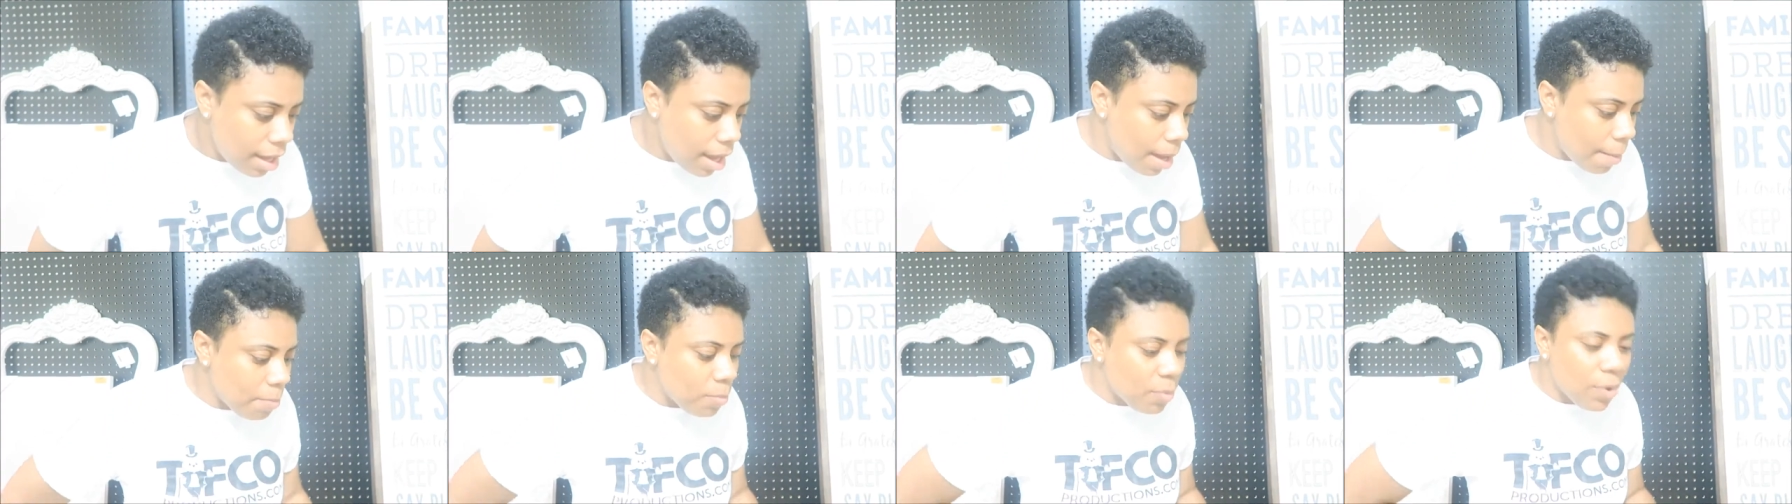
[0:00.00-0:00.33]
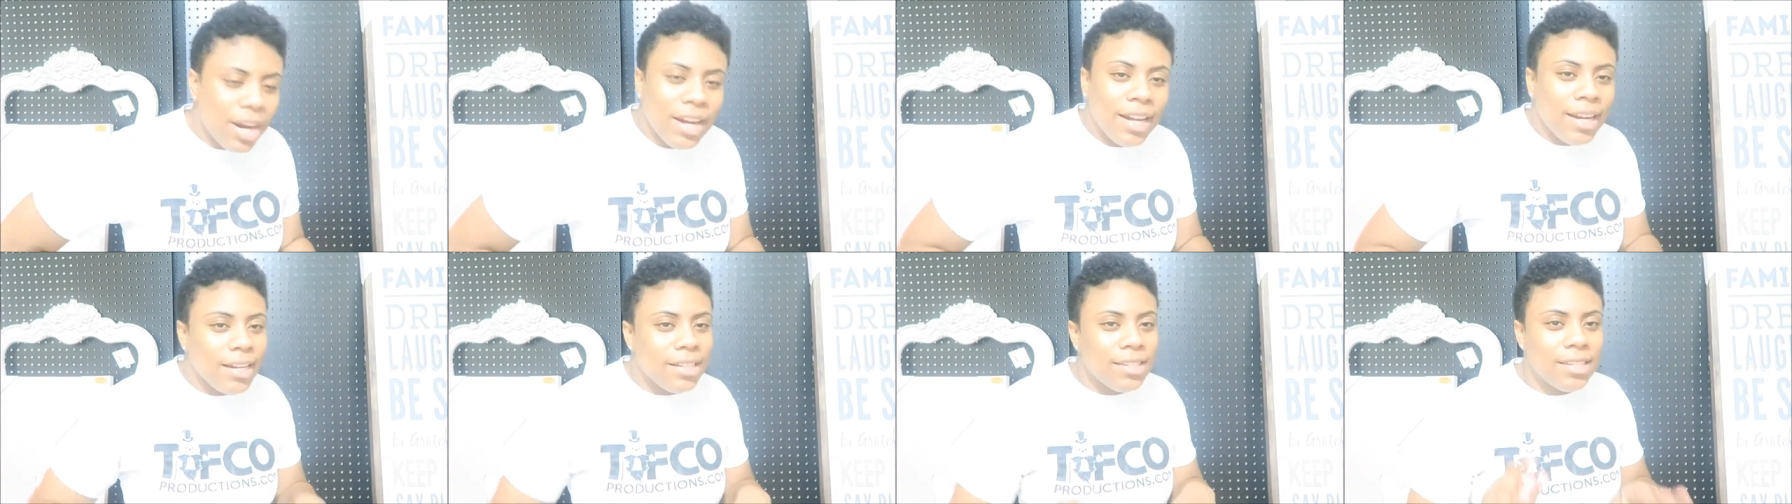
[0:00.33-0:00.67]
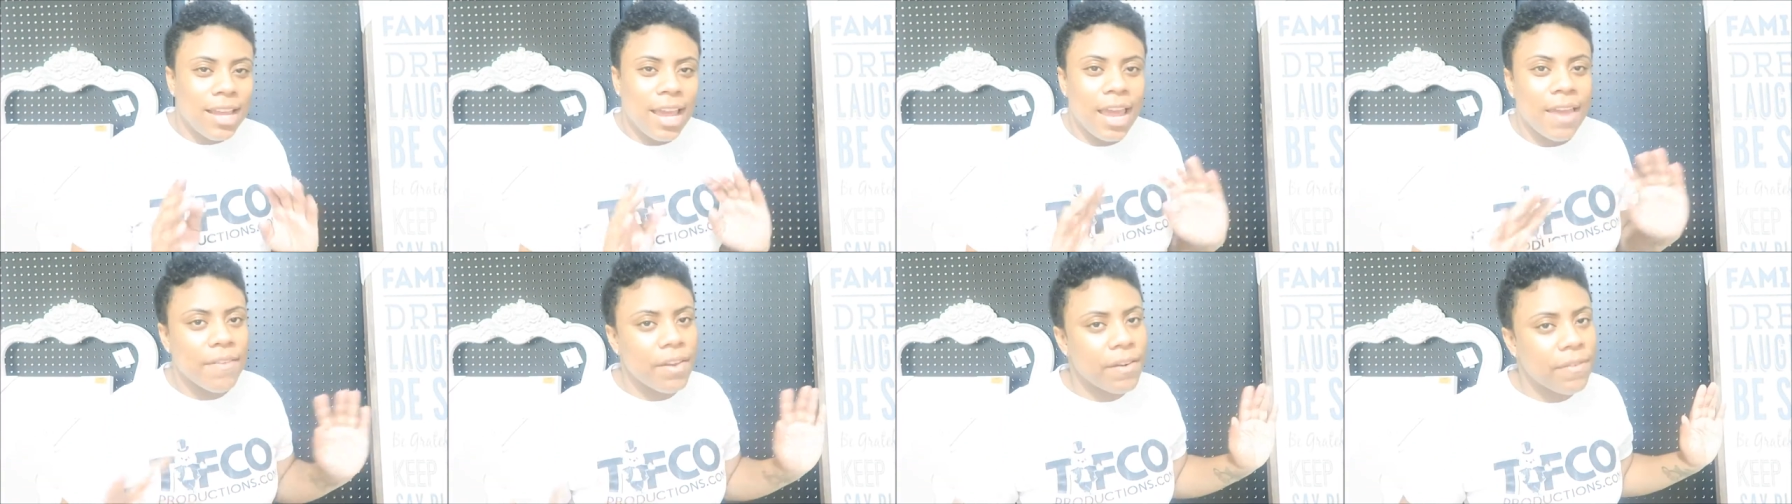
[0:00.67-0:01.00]
I'm ready
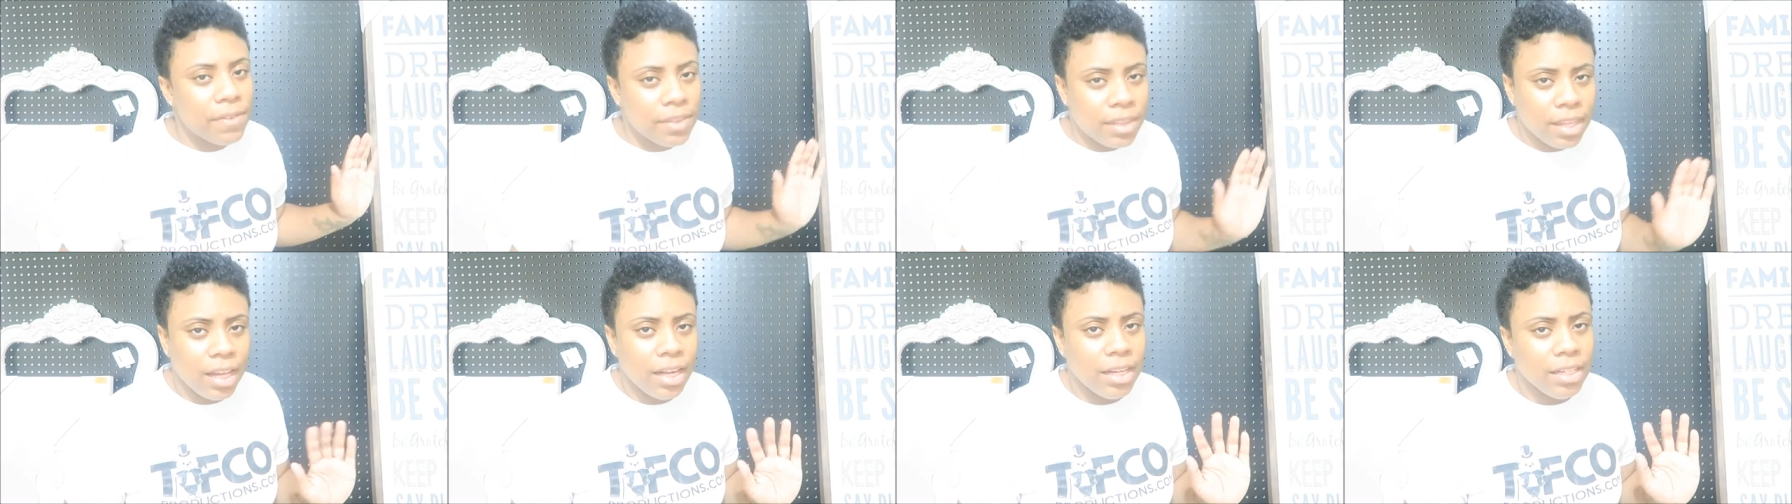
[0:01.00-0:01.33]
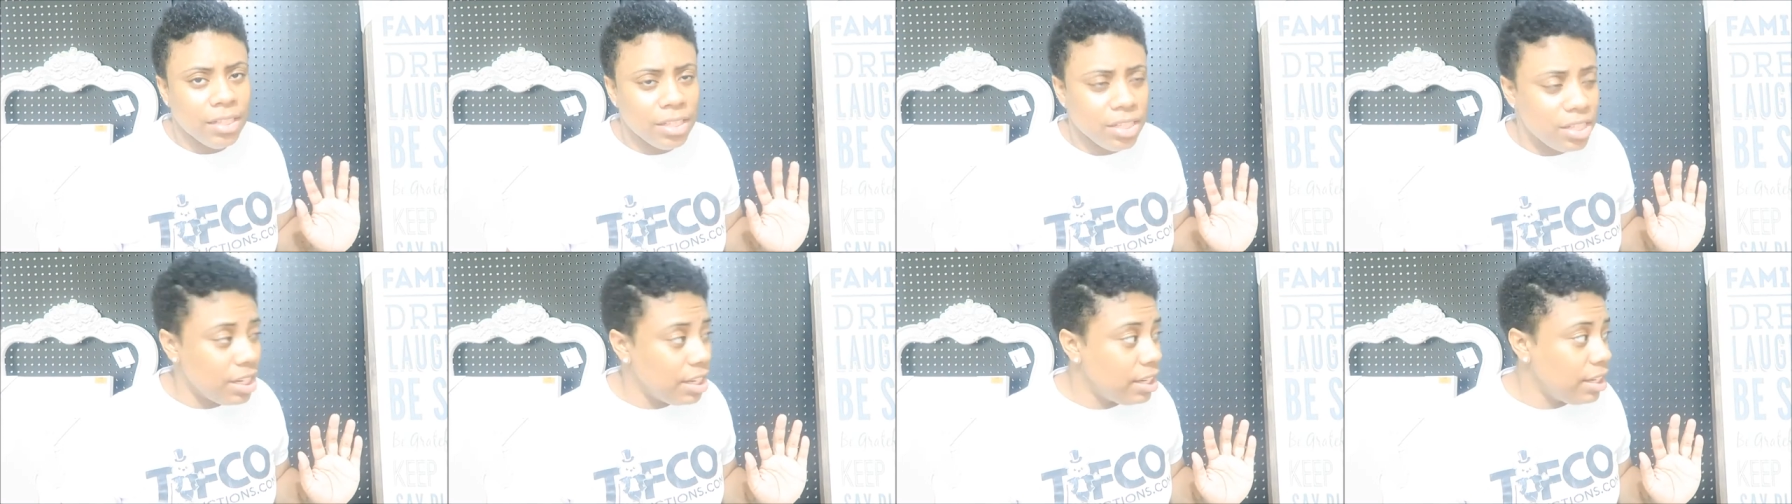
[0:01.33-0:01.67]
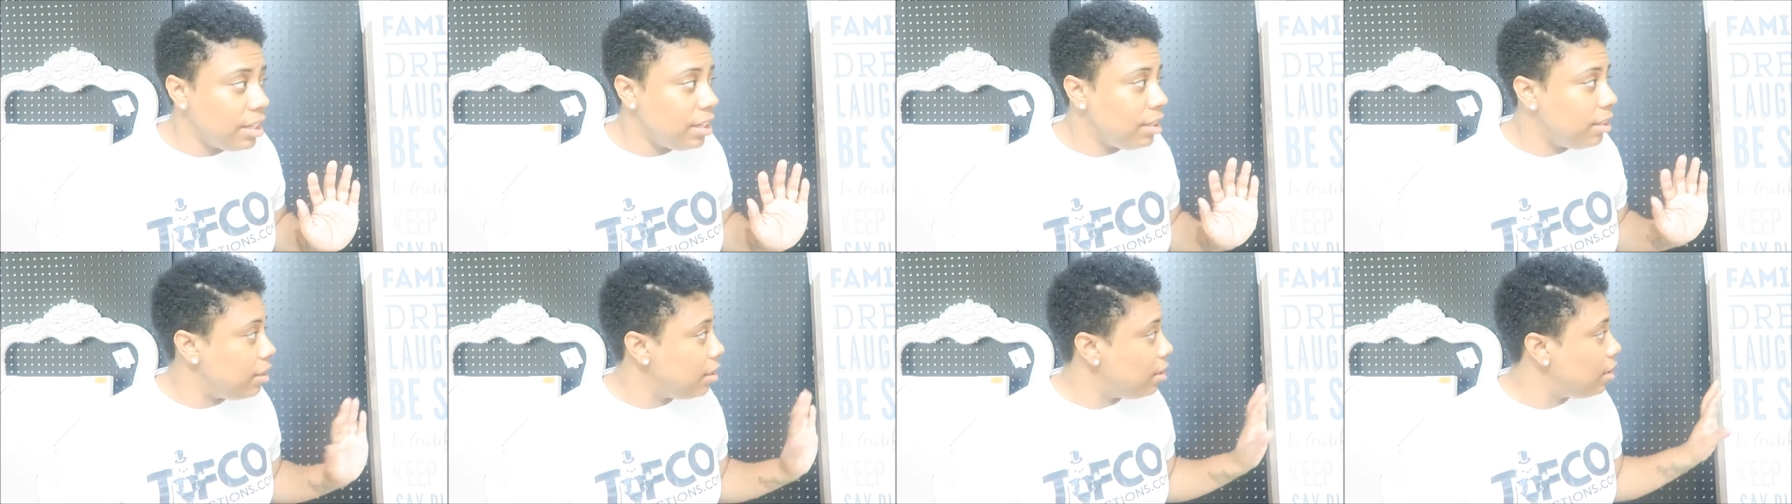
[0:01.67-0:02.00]
to have everything
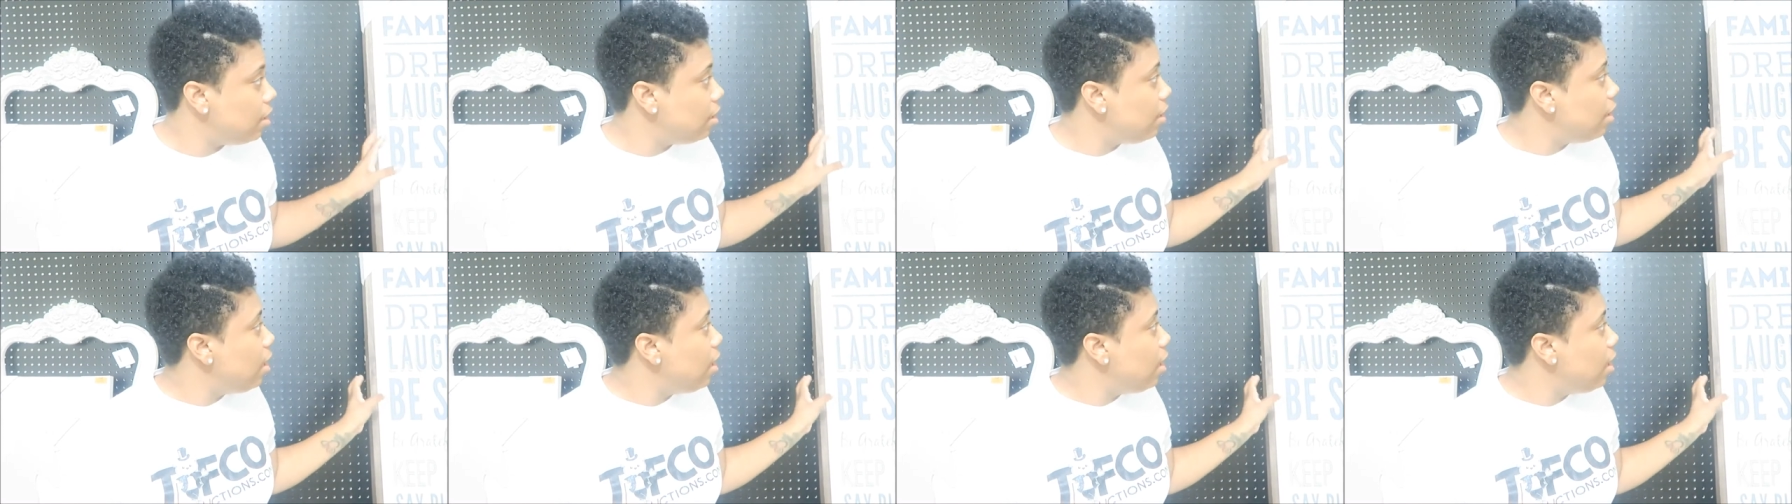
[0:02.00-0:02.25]
done.